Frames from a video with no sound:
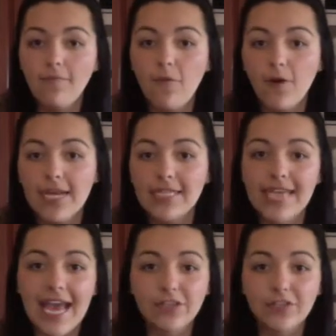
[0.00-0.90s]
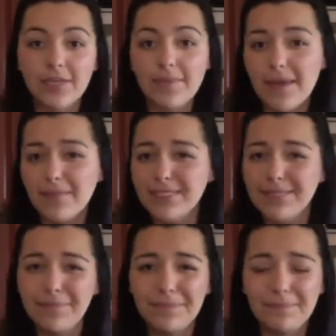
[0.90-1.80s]
for it to actually be able to
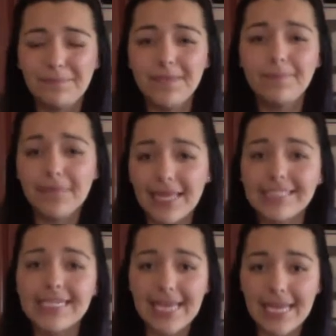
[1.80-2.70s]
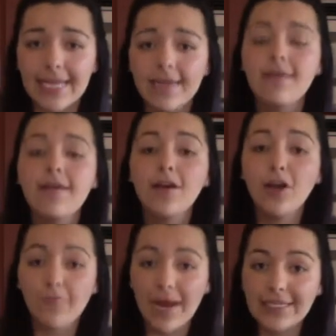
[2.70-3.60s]
be blended in
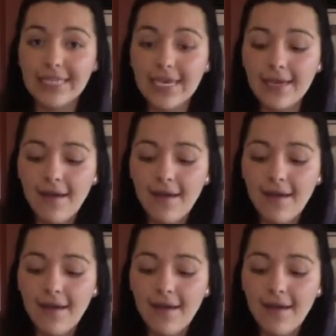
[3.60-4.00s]
correctly